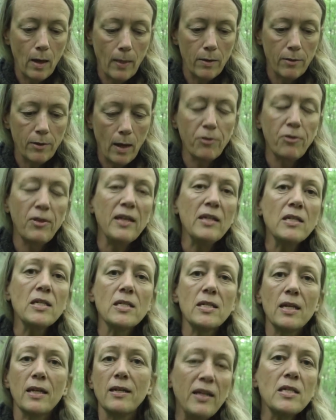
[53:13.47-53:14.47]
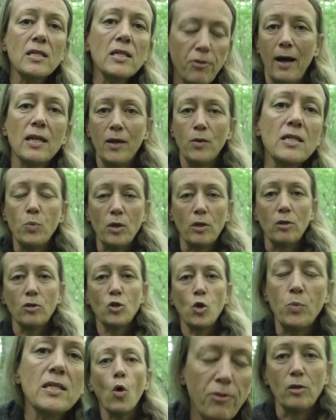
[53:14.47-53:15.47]
things that I will
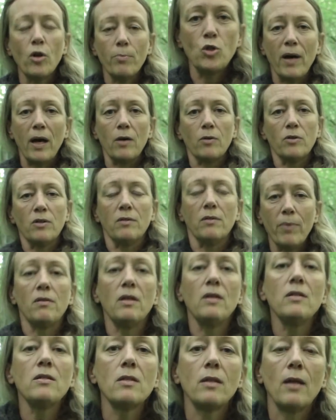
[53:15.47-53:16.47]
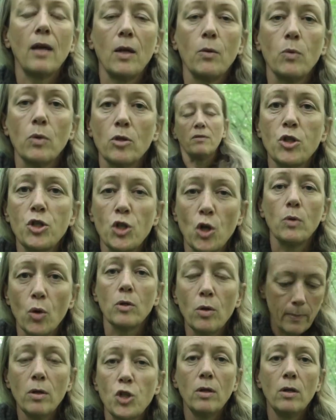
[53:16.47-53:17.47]
talk about and the things that I will
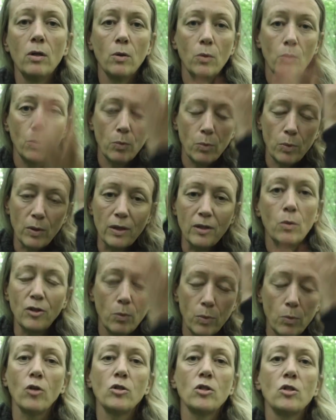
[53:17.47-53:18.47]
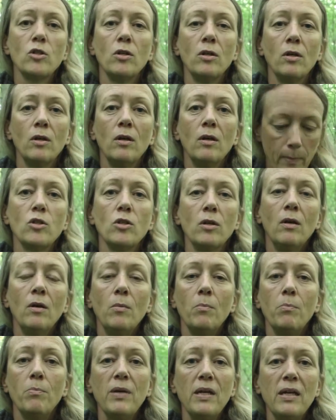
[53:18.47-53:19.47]
show will not
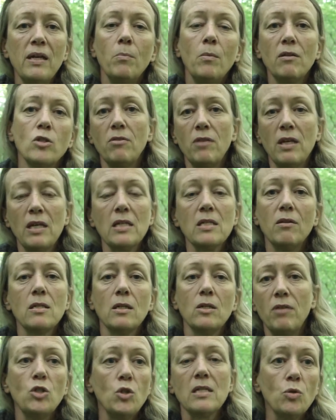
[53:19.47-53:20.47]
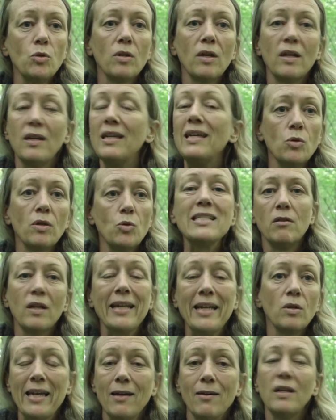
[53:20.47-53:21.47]
be the things that you can
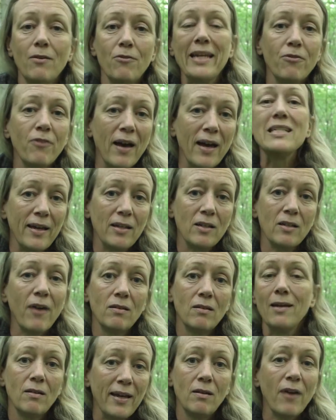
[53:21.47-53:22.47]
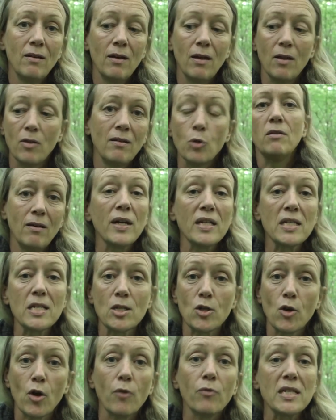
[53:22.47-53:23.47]
easily find in the
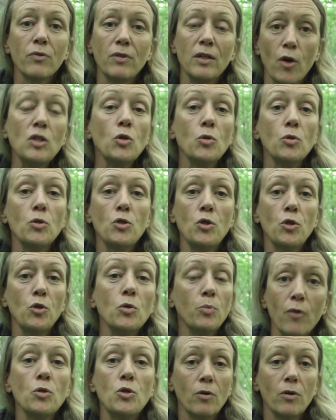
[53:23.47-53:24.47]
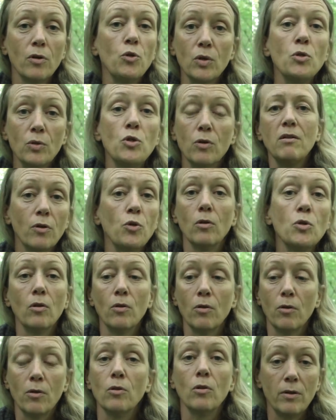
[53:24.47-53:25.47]
rest of the YouTube or Google
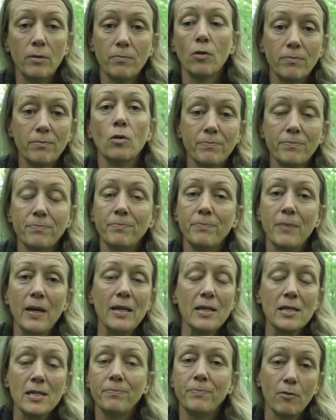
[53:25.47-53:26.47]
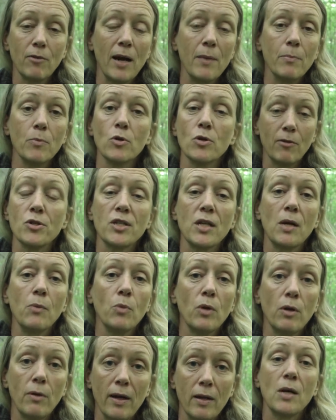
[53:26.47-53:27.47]
or Instagram or
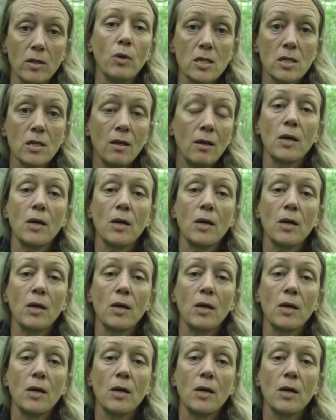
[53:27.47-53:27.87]
somewhere else.